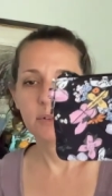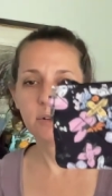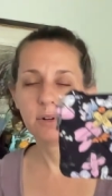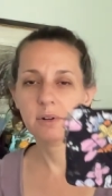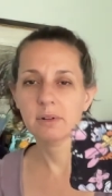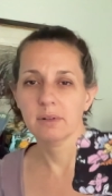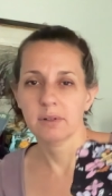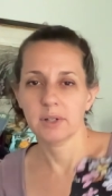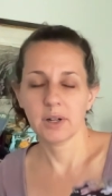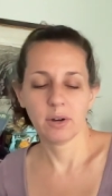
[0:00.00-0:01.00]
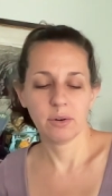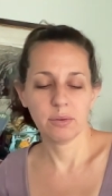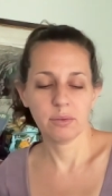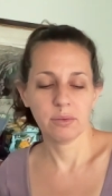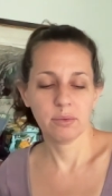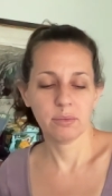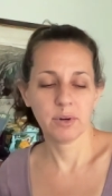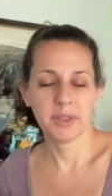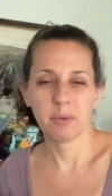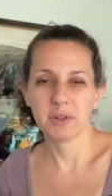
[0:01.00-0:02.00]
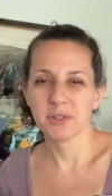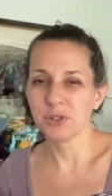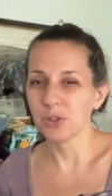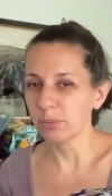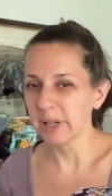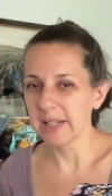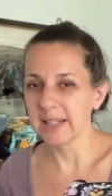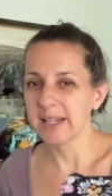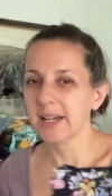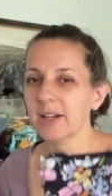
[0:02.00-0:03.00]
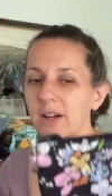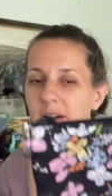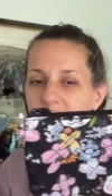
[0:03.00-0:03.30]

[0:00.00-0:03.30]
or, you know, one that wasn't too badly cut off.